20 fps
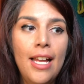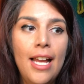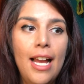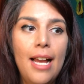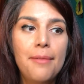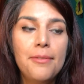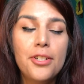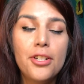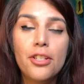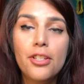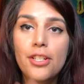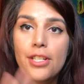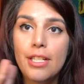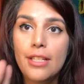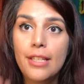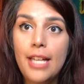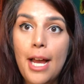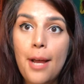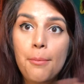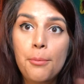I'm sure there's a
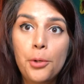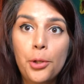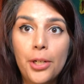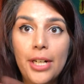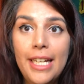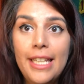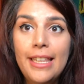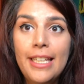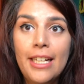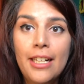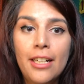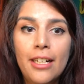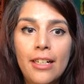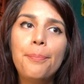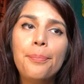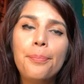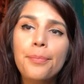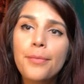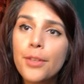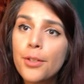lot more in there.
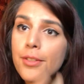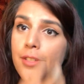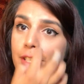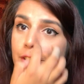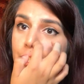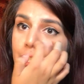Those are